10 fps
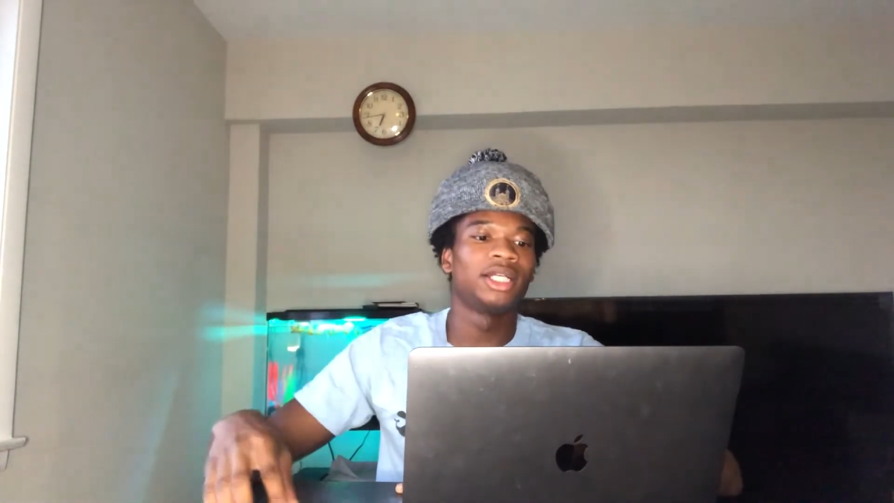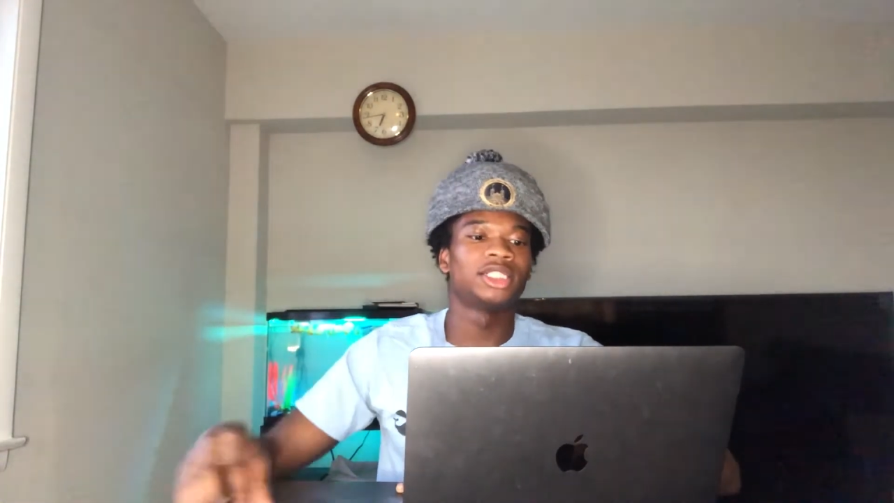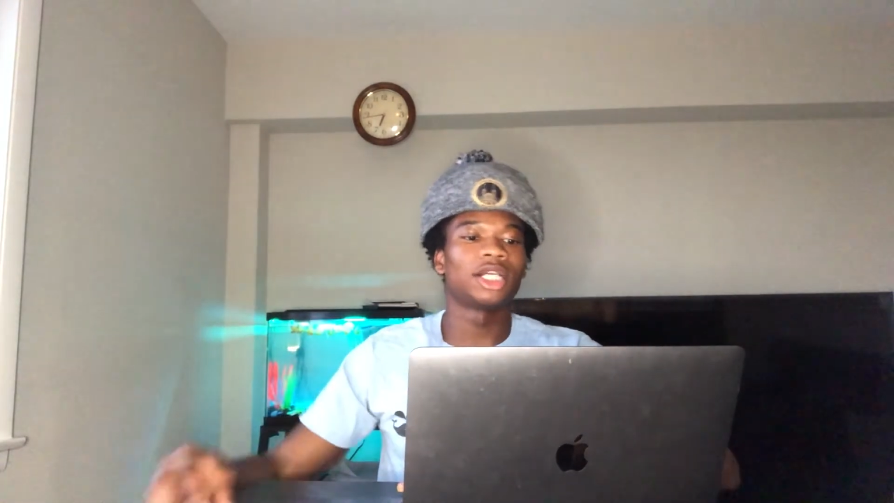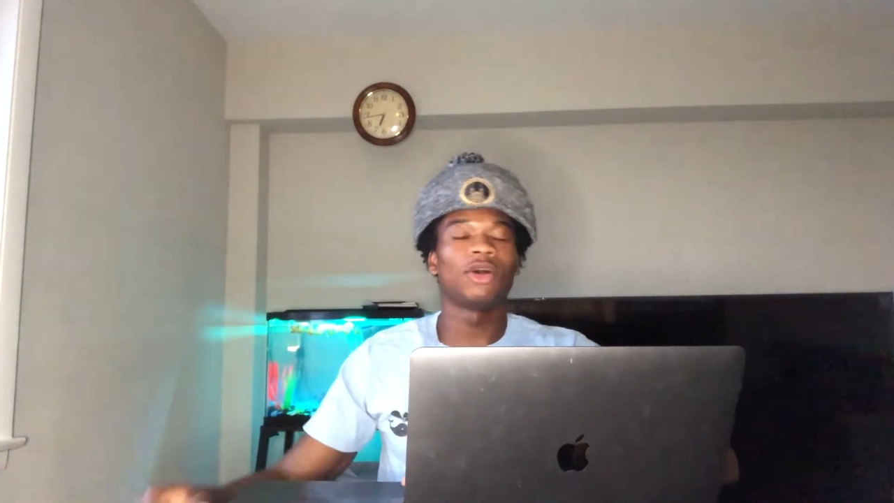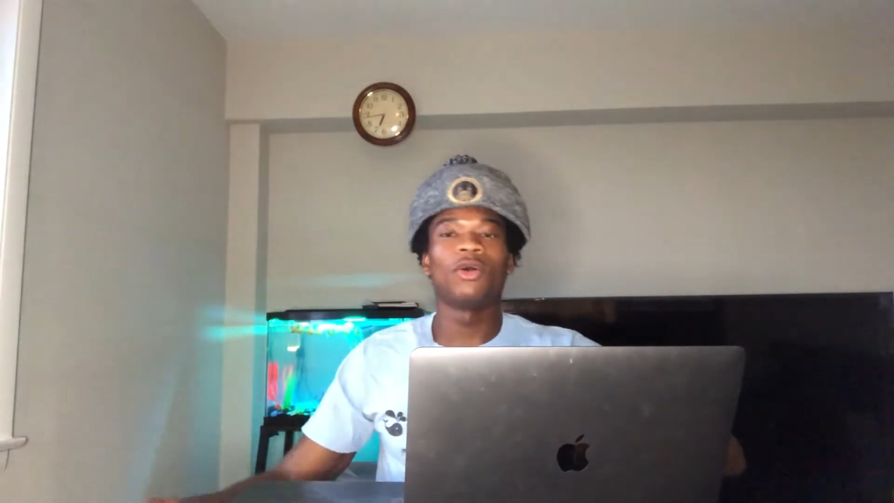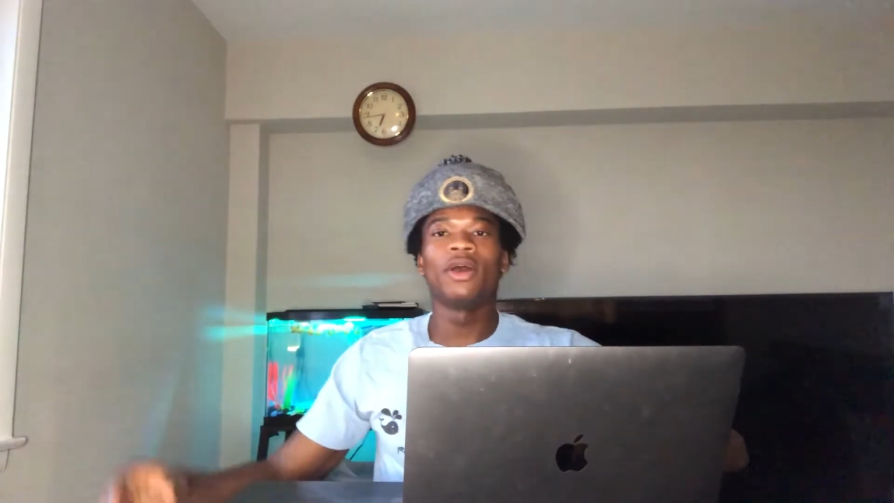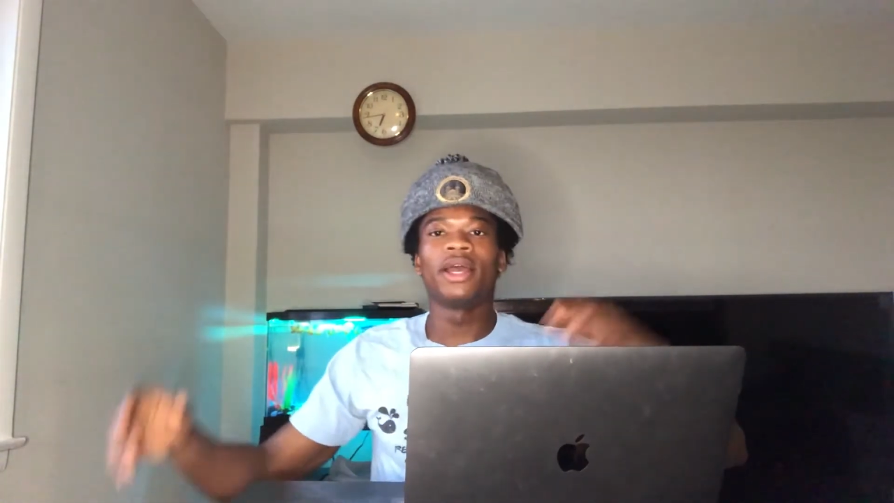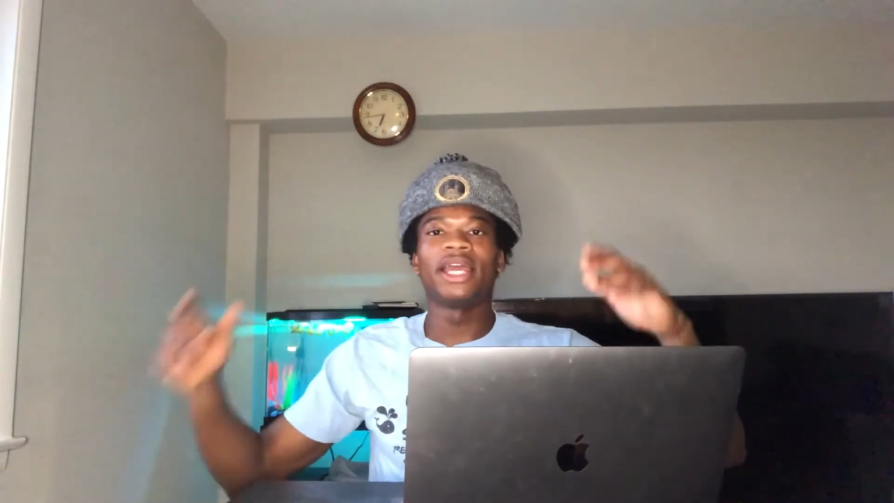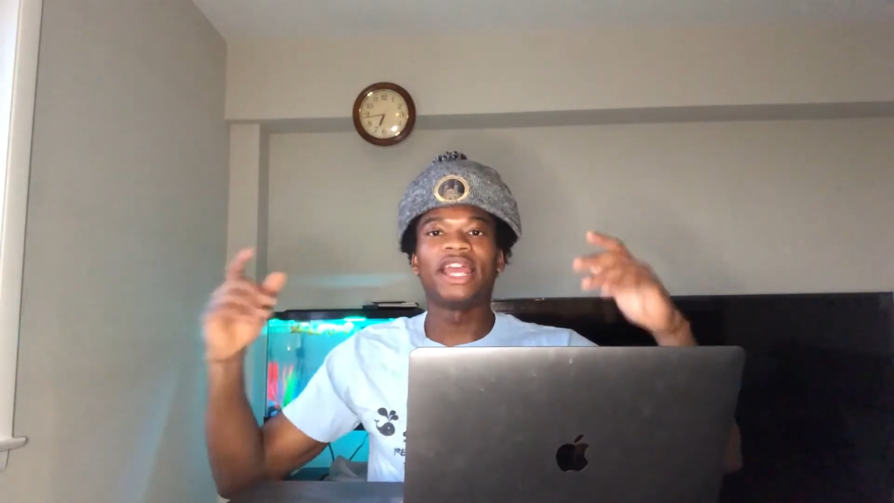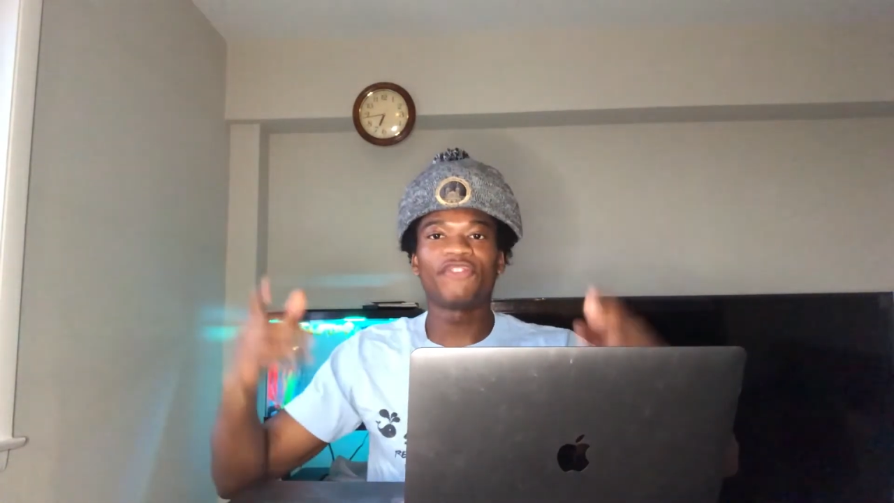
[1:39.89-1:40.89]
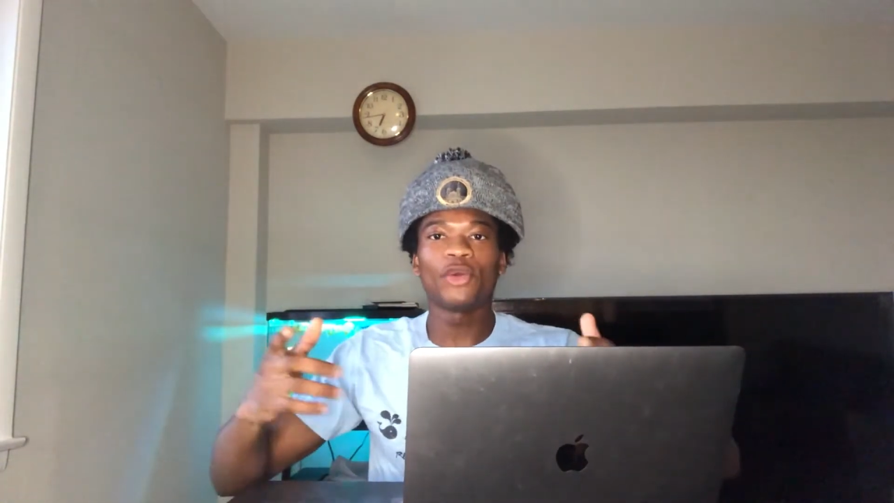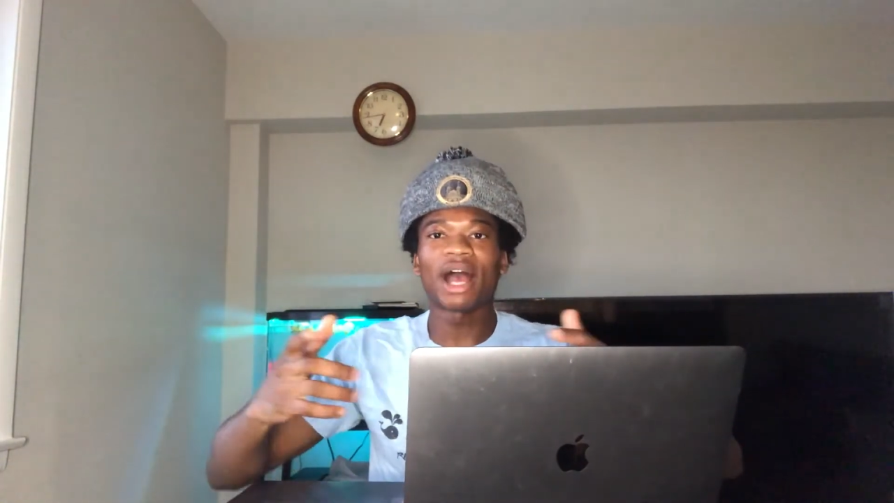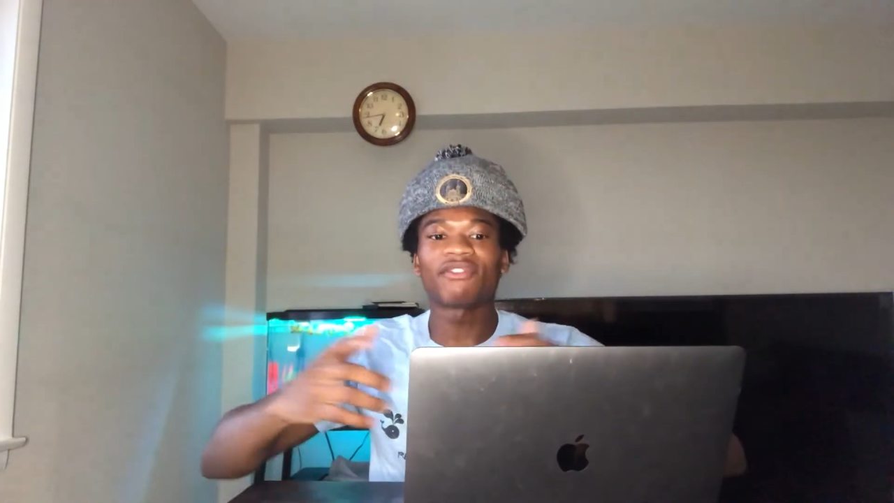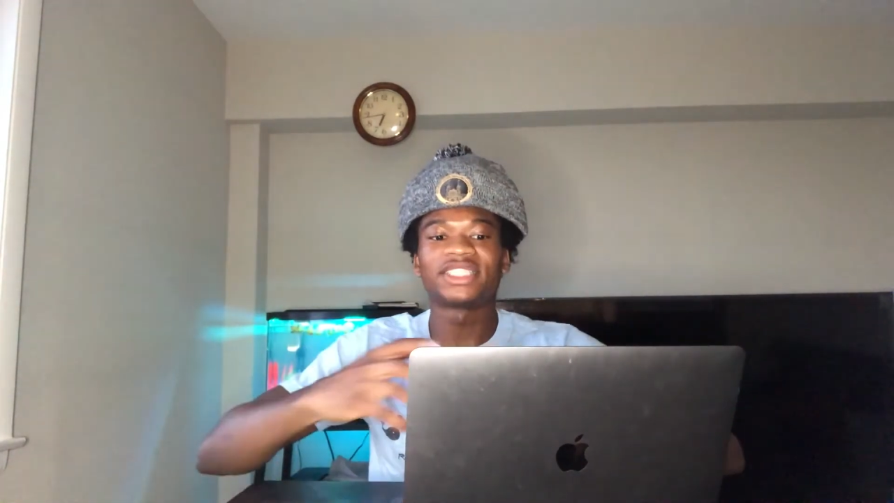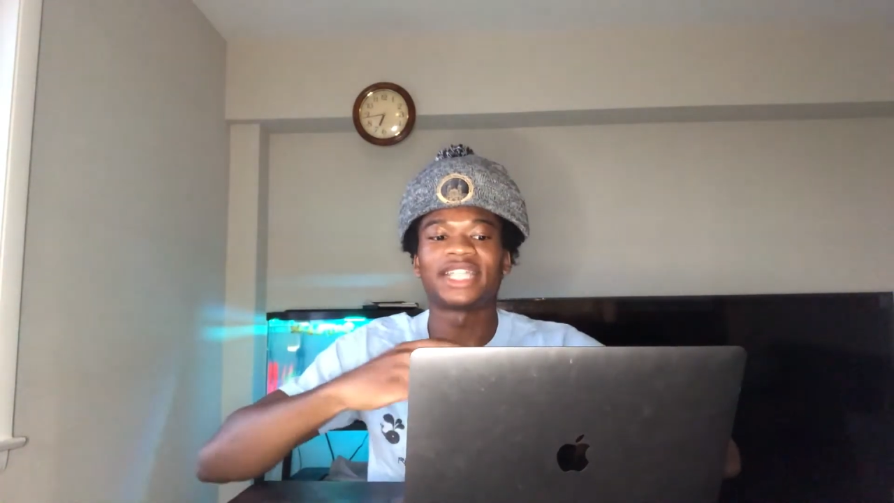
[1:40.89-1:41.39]
So if you
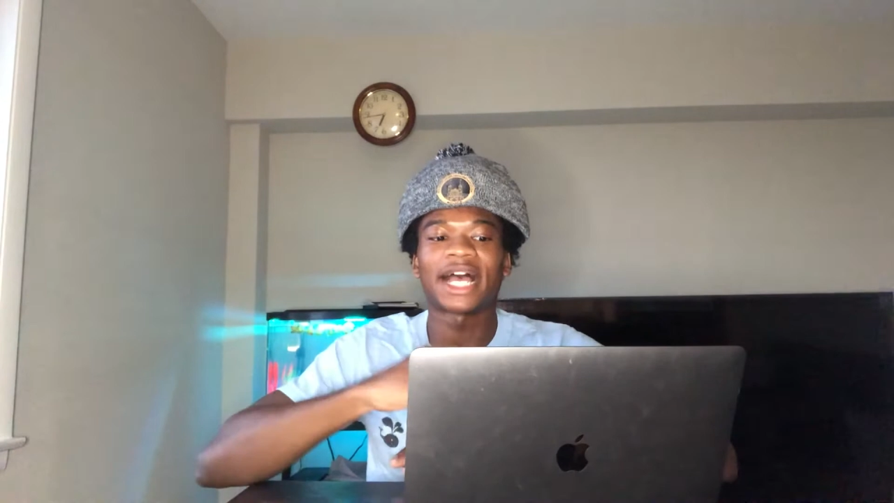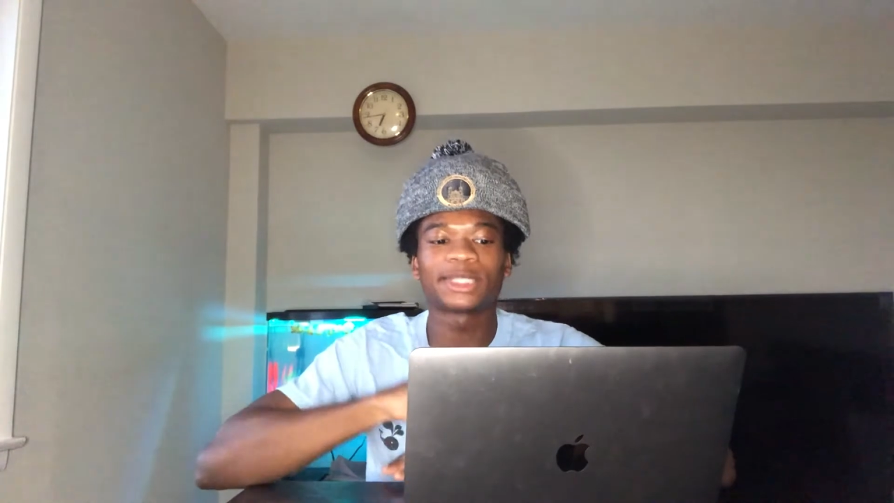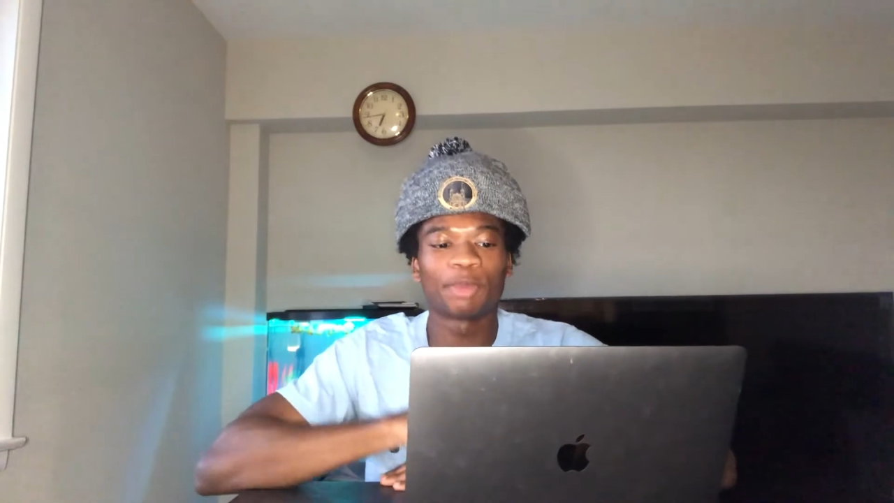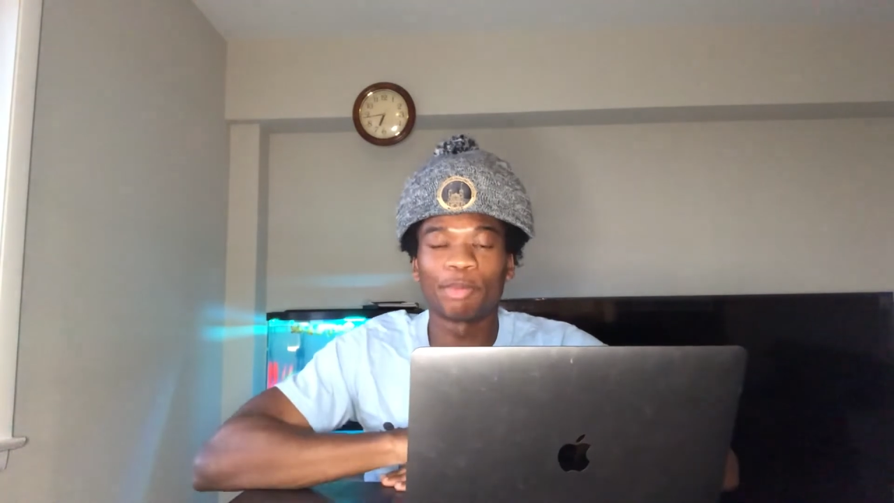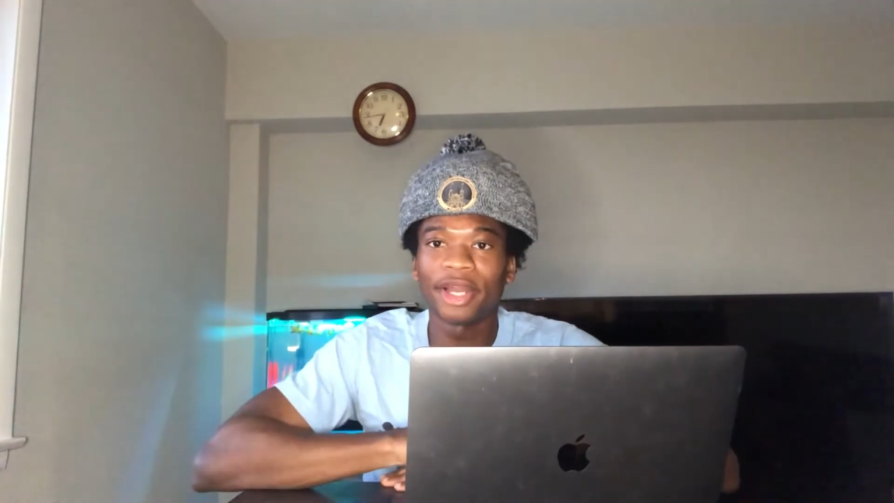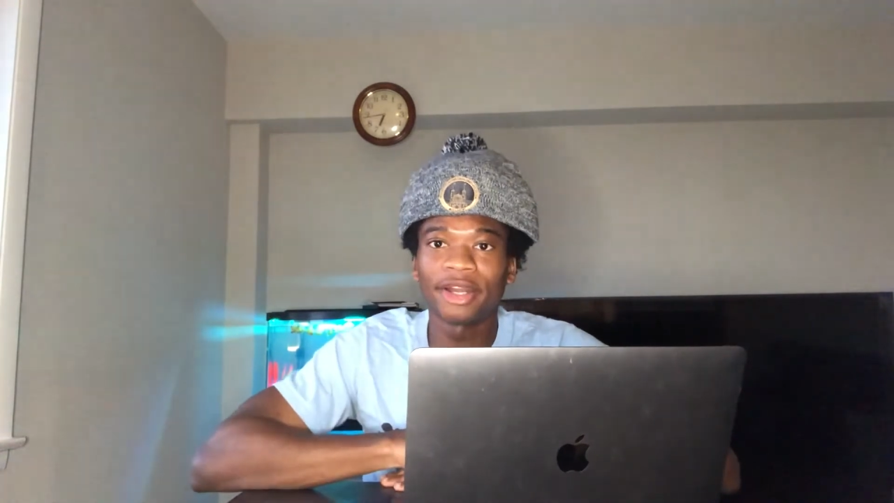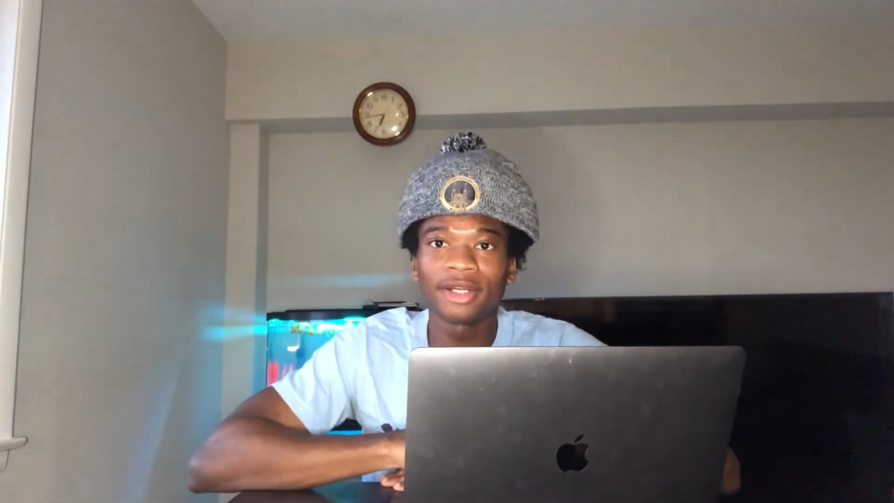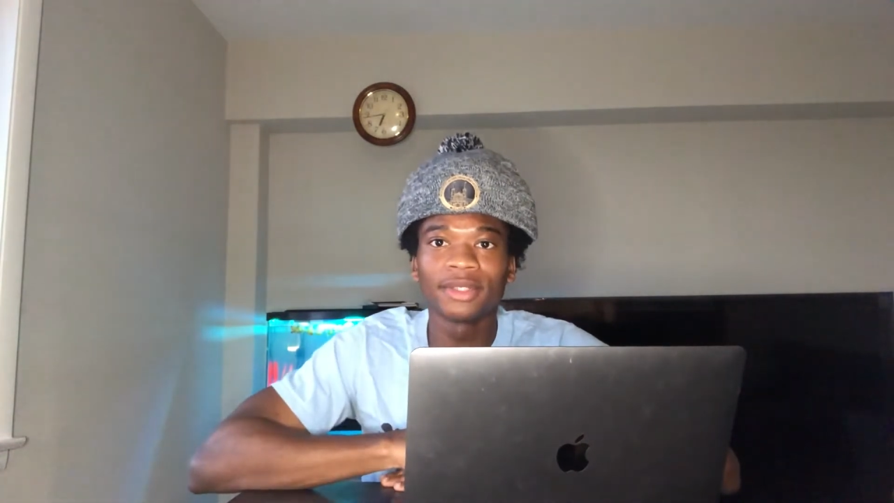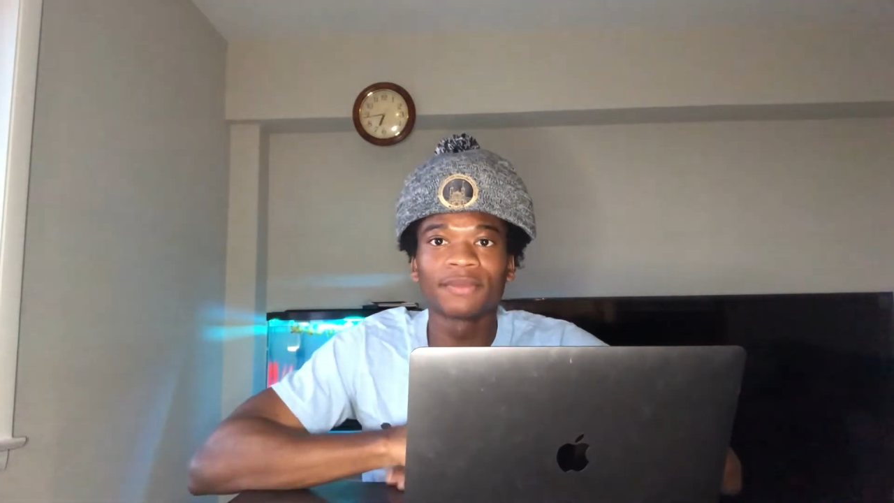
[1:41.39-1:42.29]
have a tax preparer,